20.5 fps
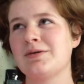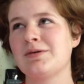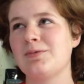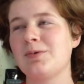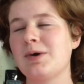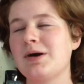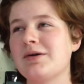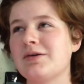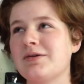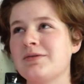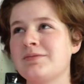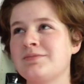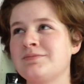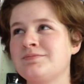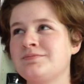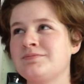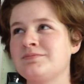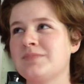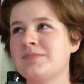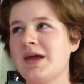well,
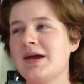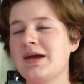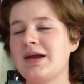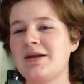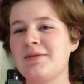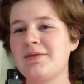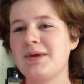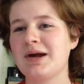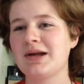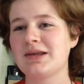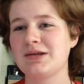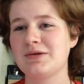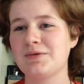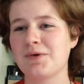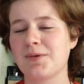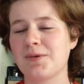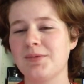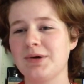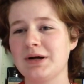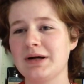not getting back to
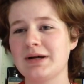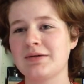normal.